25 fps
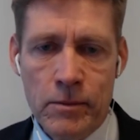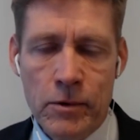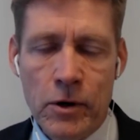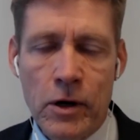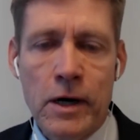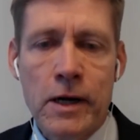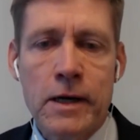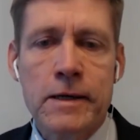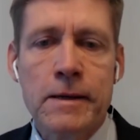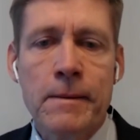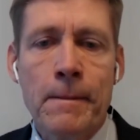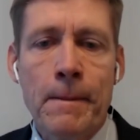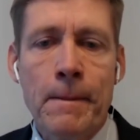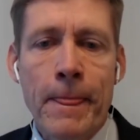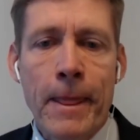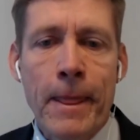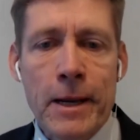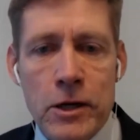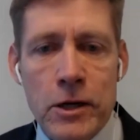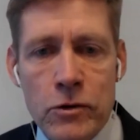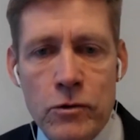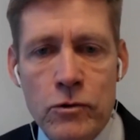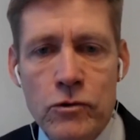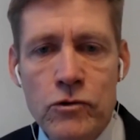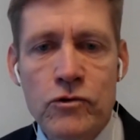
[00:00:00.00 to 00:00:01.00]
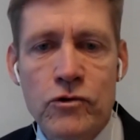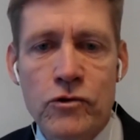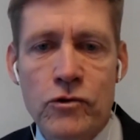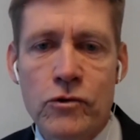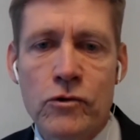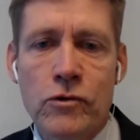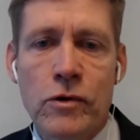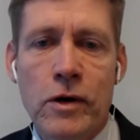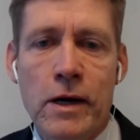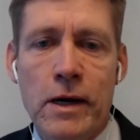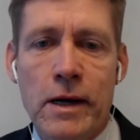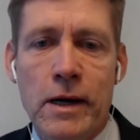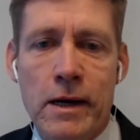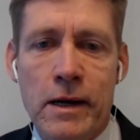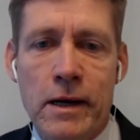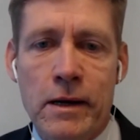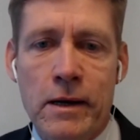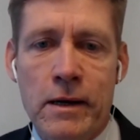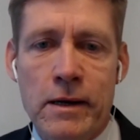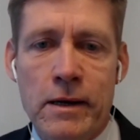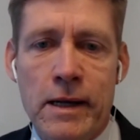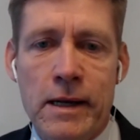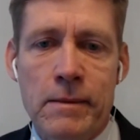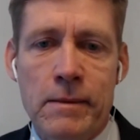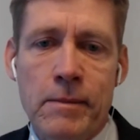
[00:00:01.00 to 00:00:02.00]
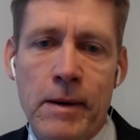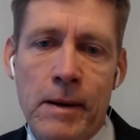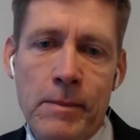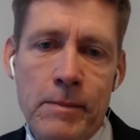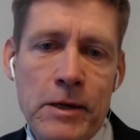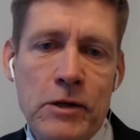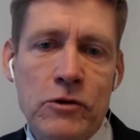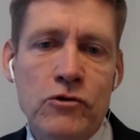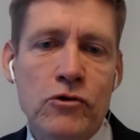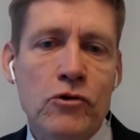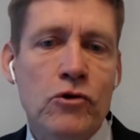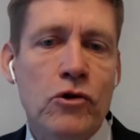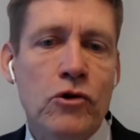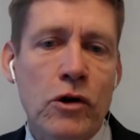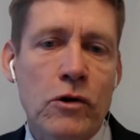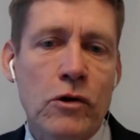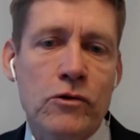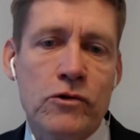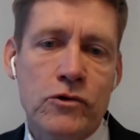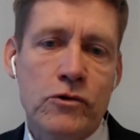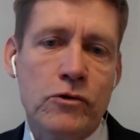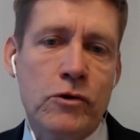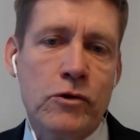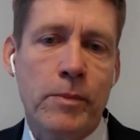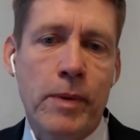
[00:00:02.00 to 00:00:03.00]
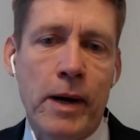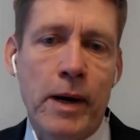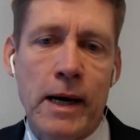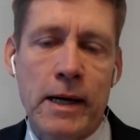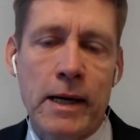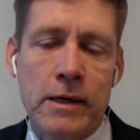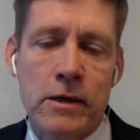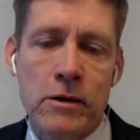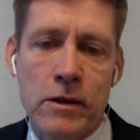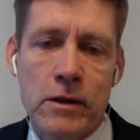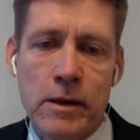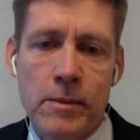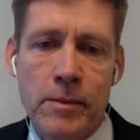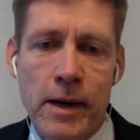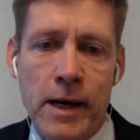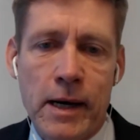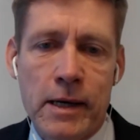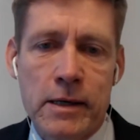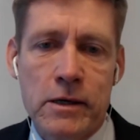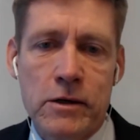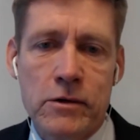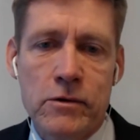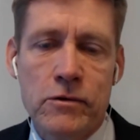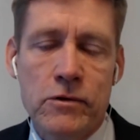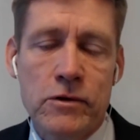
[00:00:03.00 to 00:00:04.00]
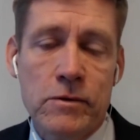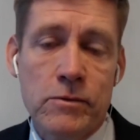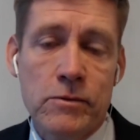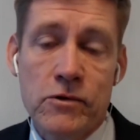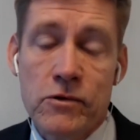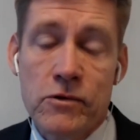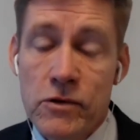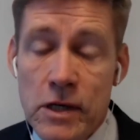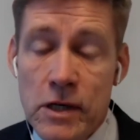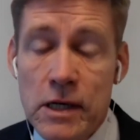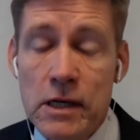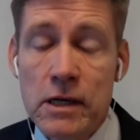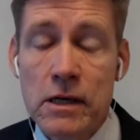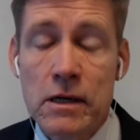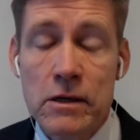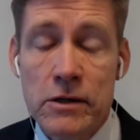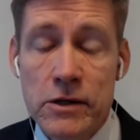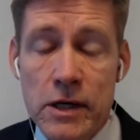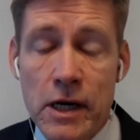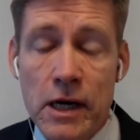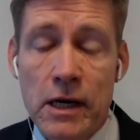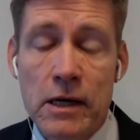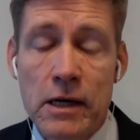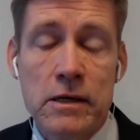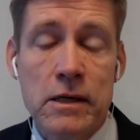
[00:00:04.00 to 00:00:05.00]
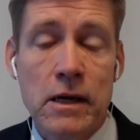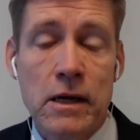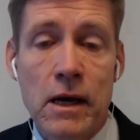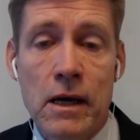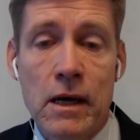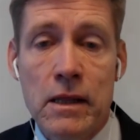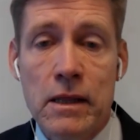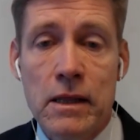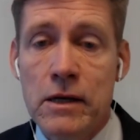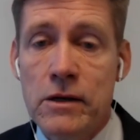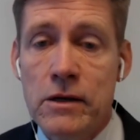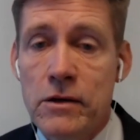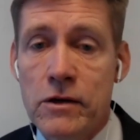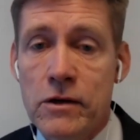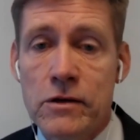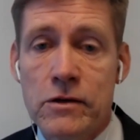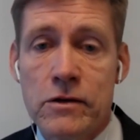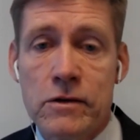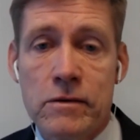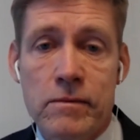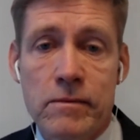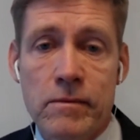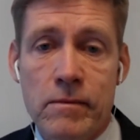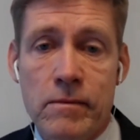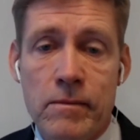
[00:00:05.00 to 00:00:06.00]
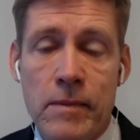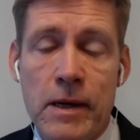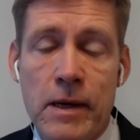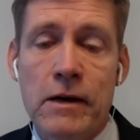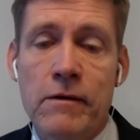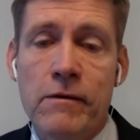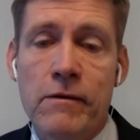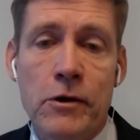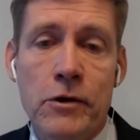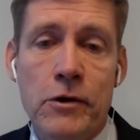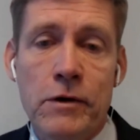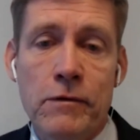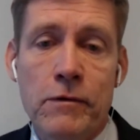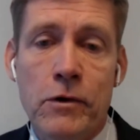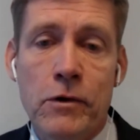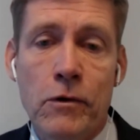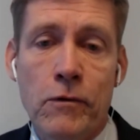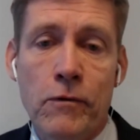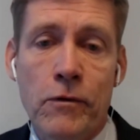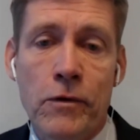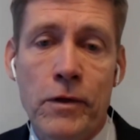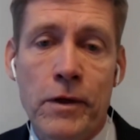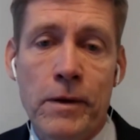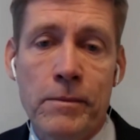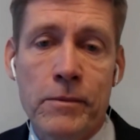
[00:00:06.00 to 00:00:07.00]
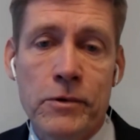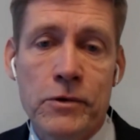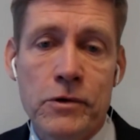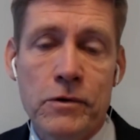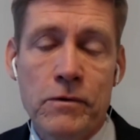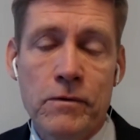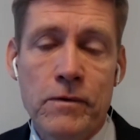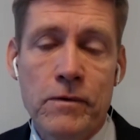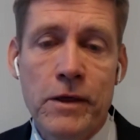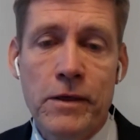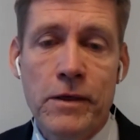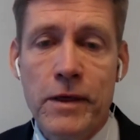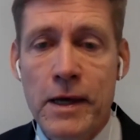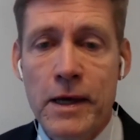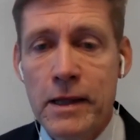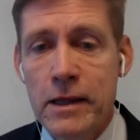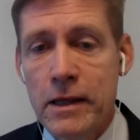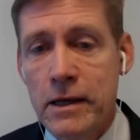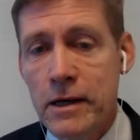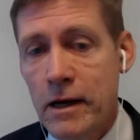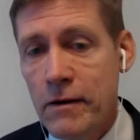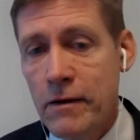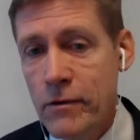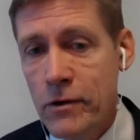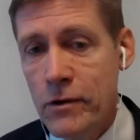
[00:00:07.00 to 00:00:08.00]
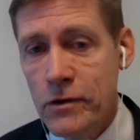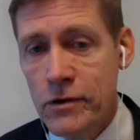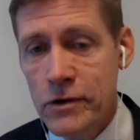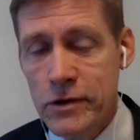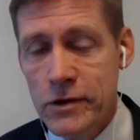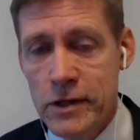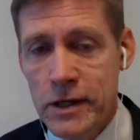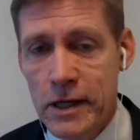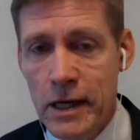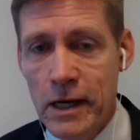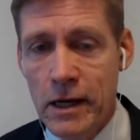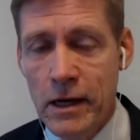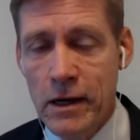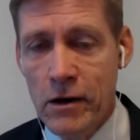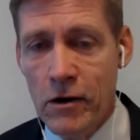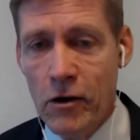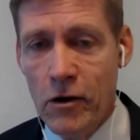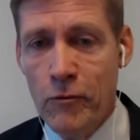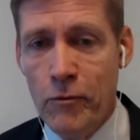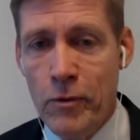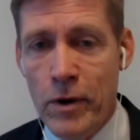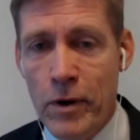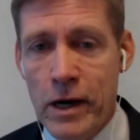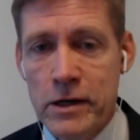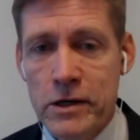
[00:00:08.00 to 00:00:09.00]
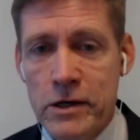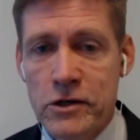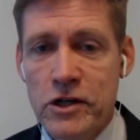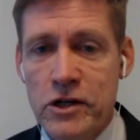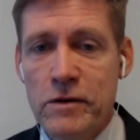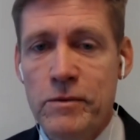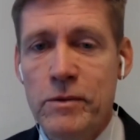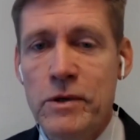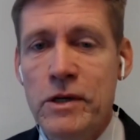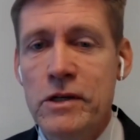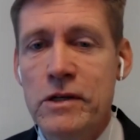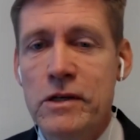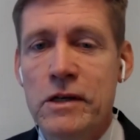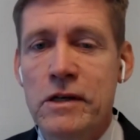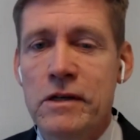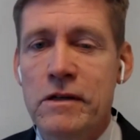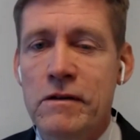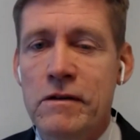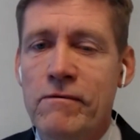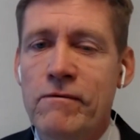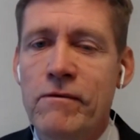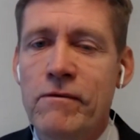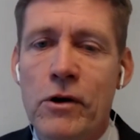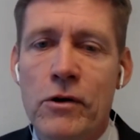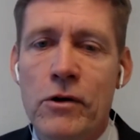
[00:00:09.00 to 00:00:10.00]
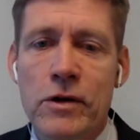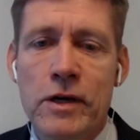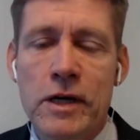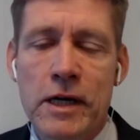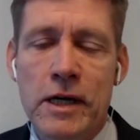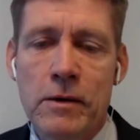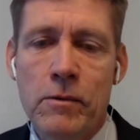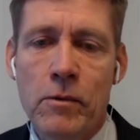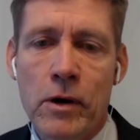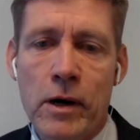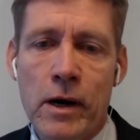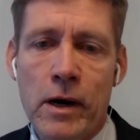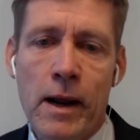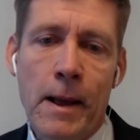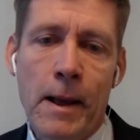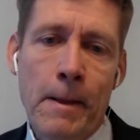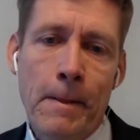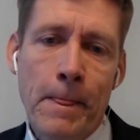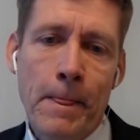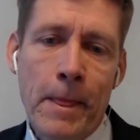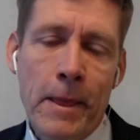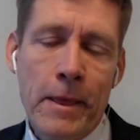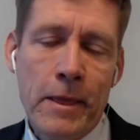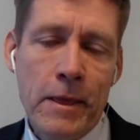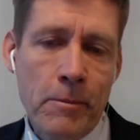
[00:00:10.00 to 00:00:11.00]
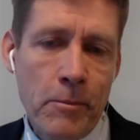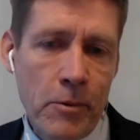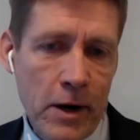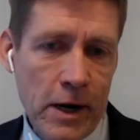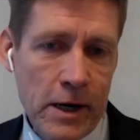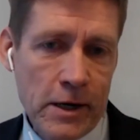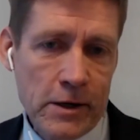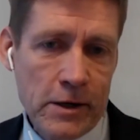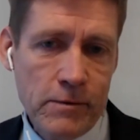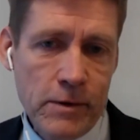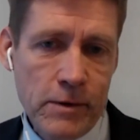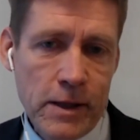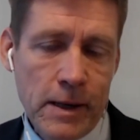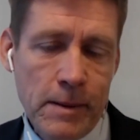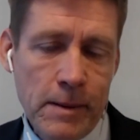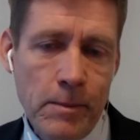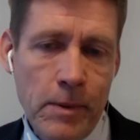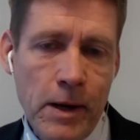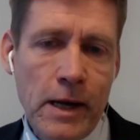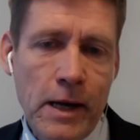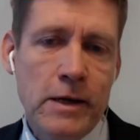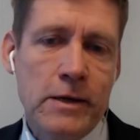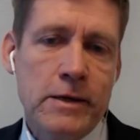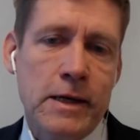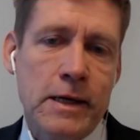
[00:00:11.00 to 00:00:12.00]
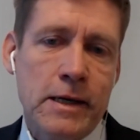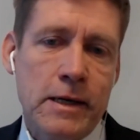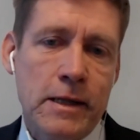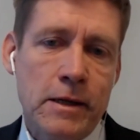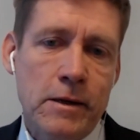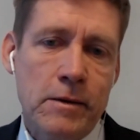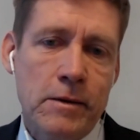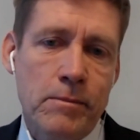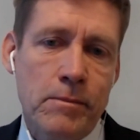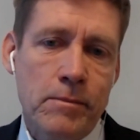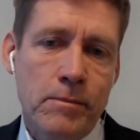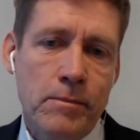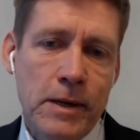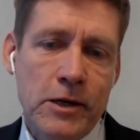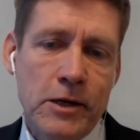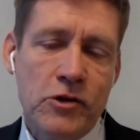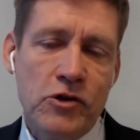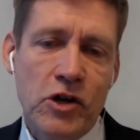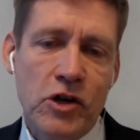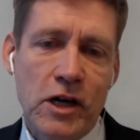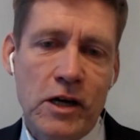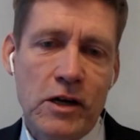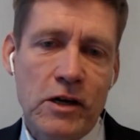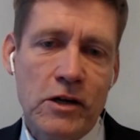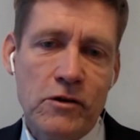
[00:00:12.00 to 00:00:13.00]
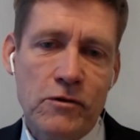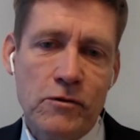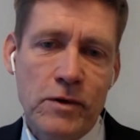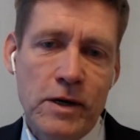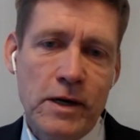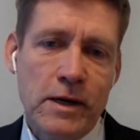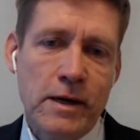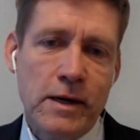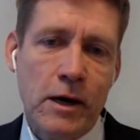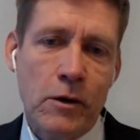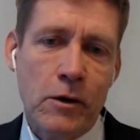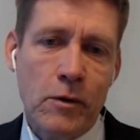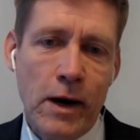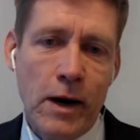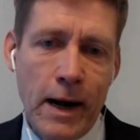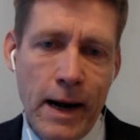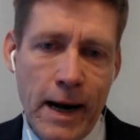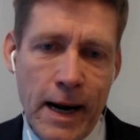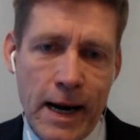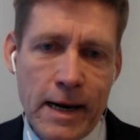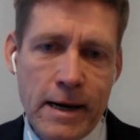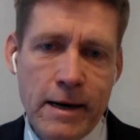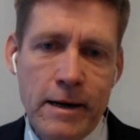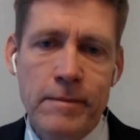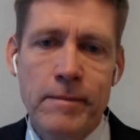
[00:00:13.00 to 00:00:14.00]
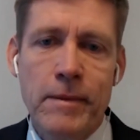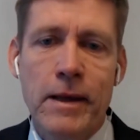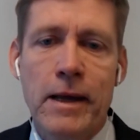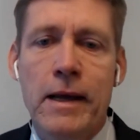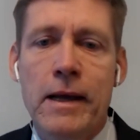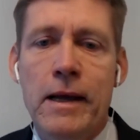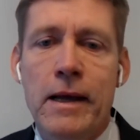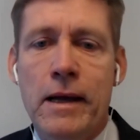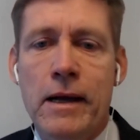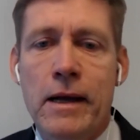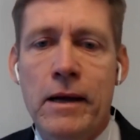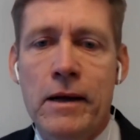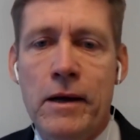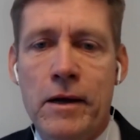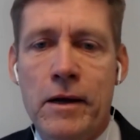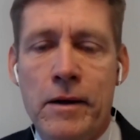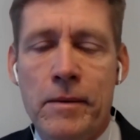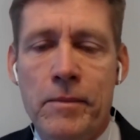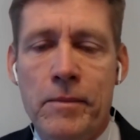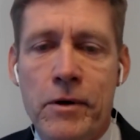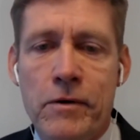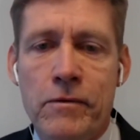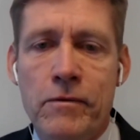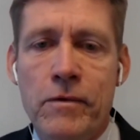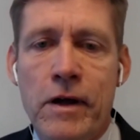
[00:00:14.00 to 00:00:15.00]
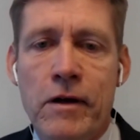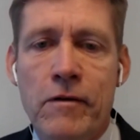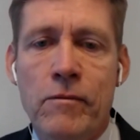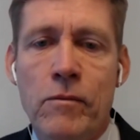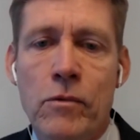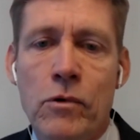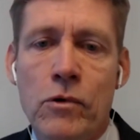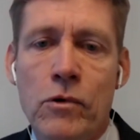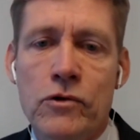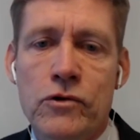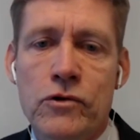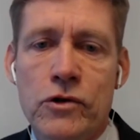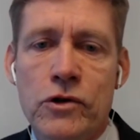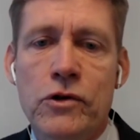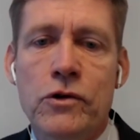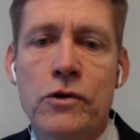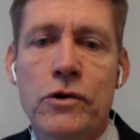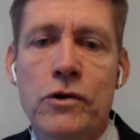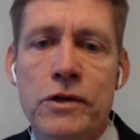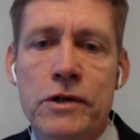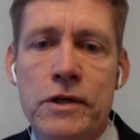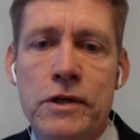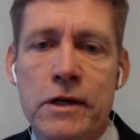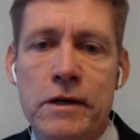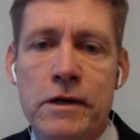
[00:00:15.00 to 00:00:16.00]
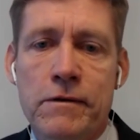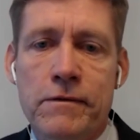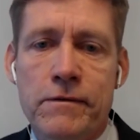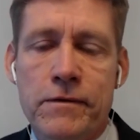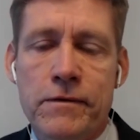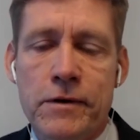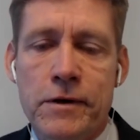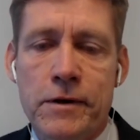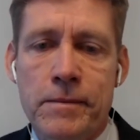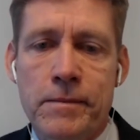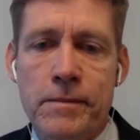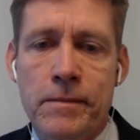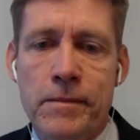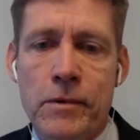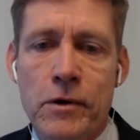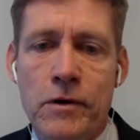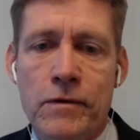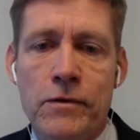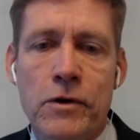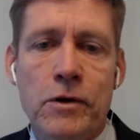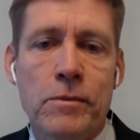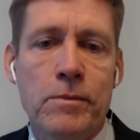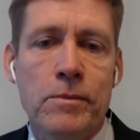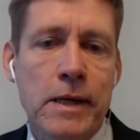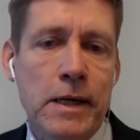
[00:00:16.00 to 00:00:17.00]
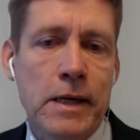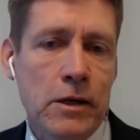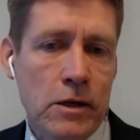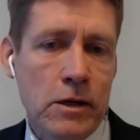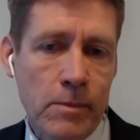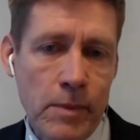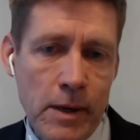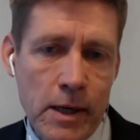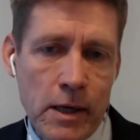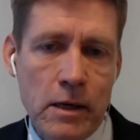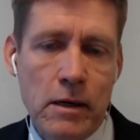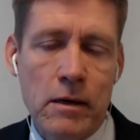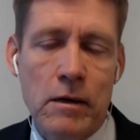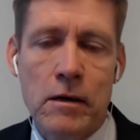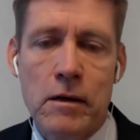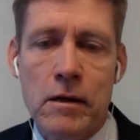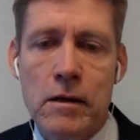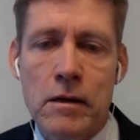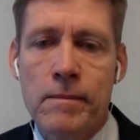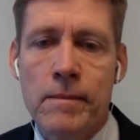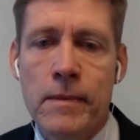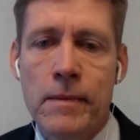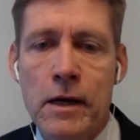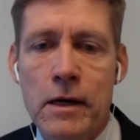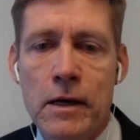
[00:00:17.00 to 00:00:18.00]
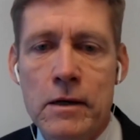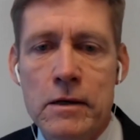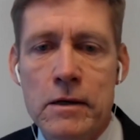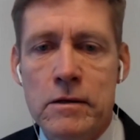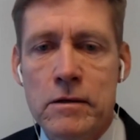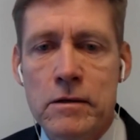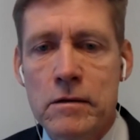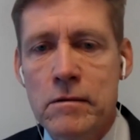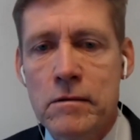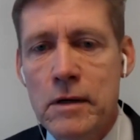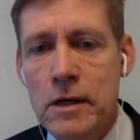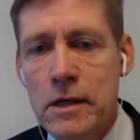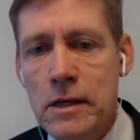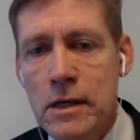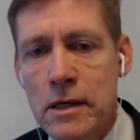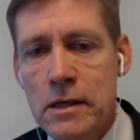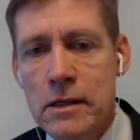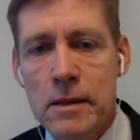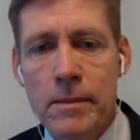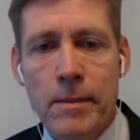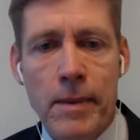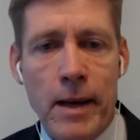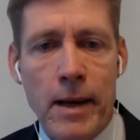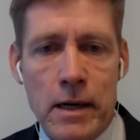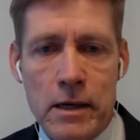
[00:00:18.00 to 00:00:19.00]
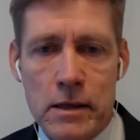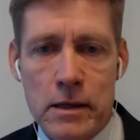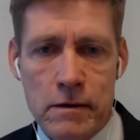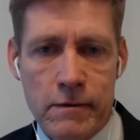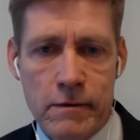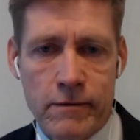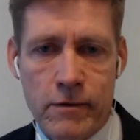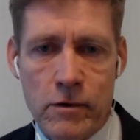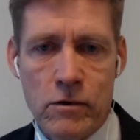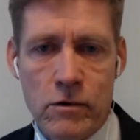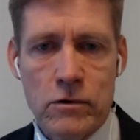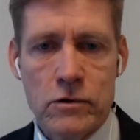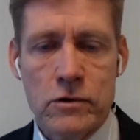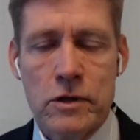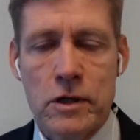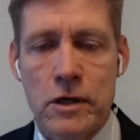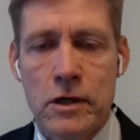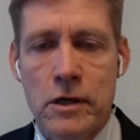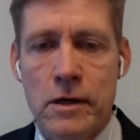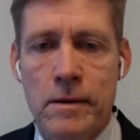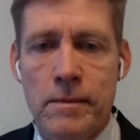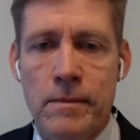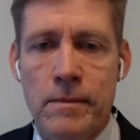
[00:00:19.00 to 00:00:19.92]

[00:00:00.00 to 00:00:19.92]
products due to them have been too close to a partner, on the partner do some strategical change that just make it very difficult for them. So we think the diversity of partnership is a very key one. The price we then pay is that the big check is written out later, but we have more security of not being dependent on them. So it's a balance, of course.